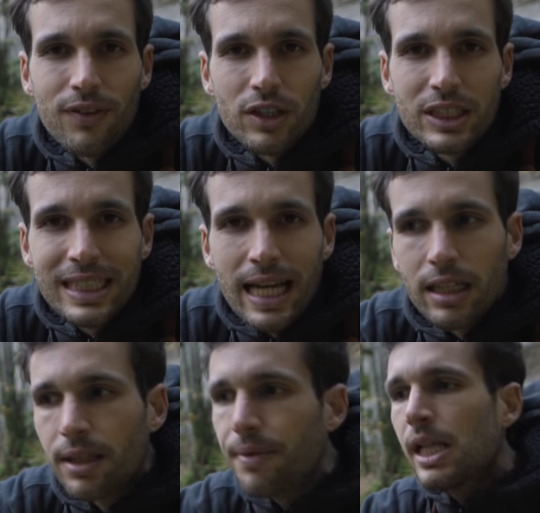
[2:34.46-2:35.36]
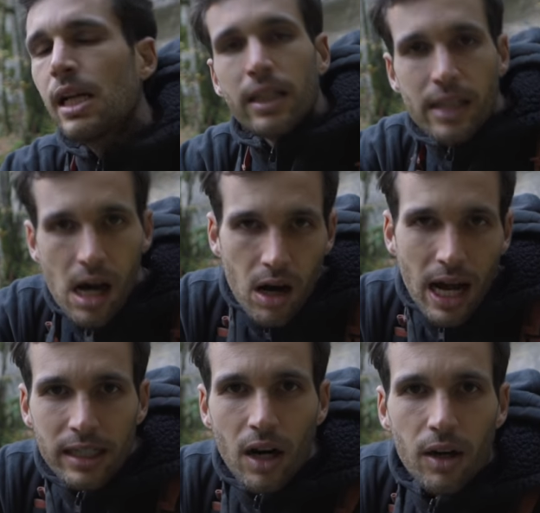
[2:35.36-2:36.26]
of a second now
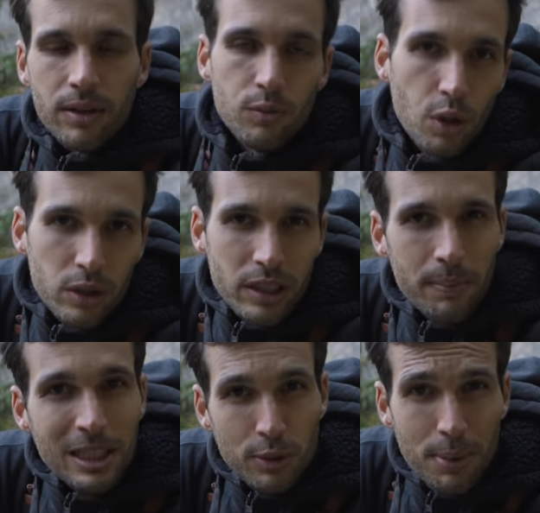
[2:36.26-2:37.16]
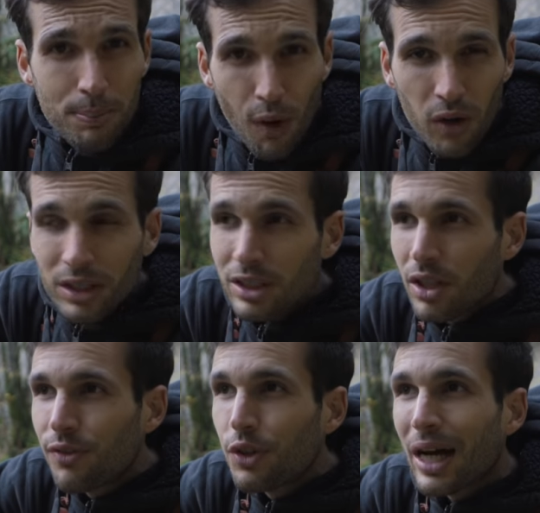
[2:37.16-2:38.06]
i know rules are meant to be broken
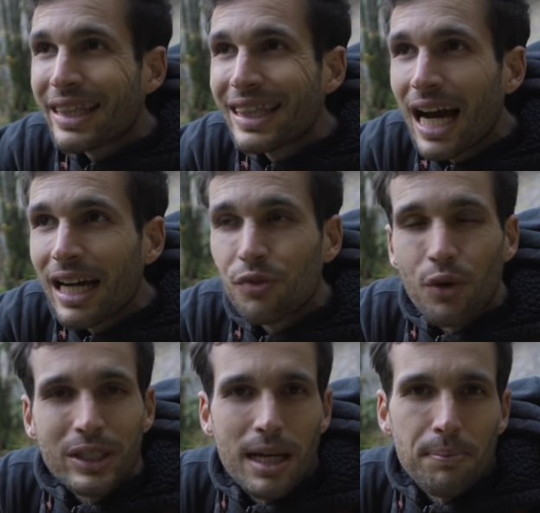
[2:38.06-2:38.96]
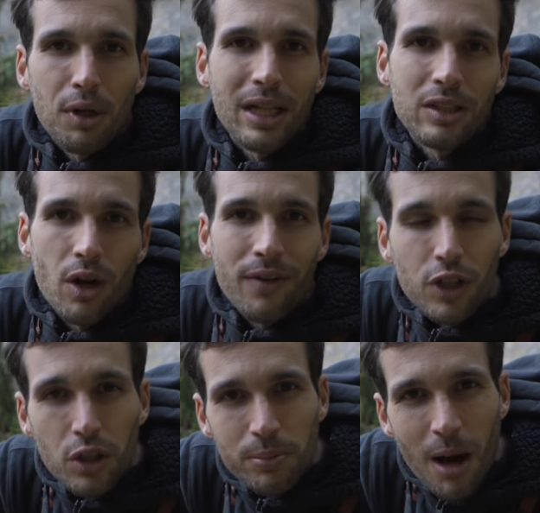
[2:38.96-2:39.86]
so if you're at night for example and you have a
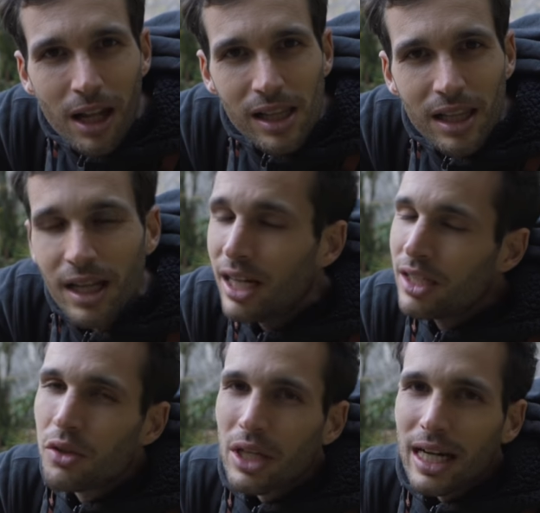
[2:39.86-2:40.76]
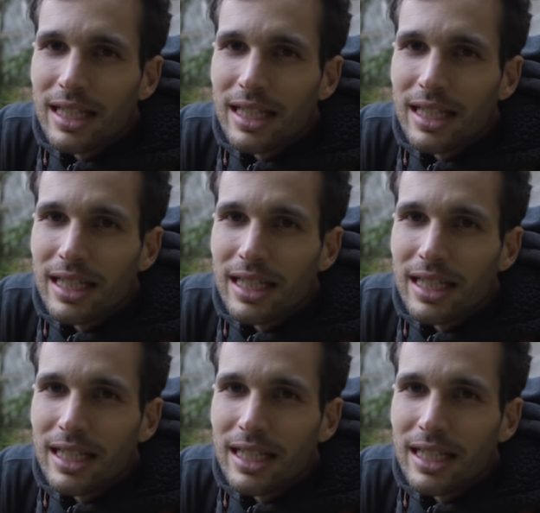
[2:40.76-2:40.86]
good model you can